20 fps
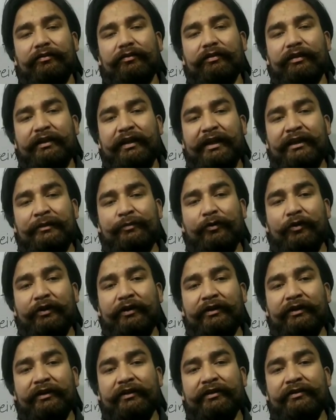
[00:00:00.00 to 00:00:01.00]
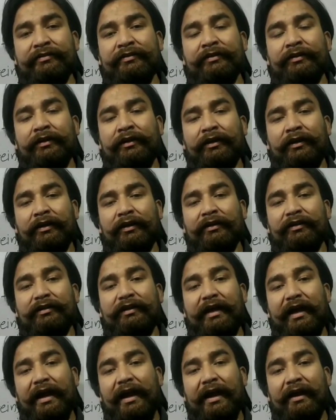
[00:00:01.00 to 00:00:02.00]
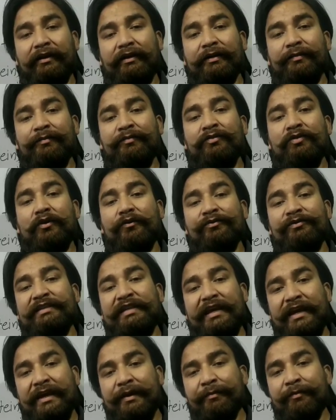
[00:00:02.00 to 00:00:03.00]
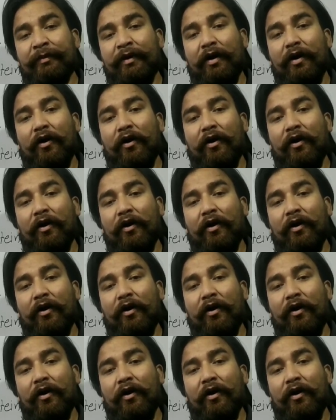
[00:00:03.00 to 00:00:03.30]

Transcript: The next point is the atoms of same